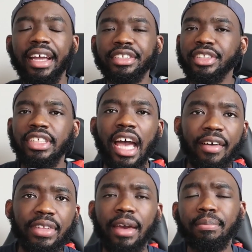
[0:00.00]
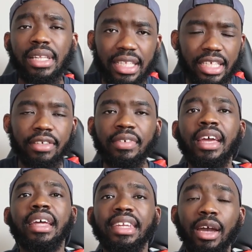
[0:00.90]
I just have that belief
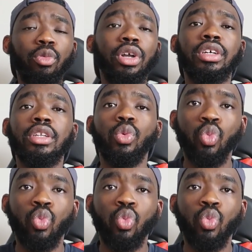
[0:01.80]
that we're gonna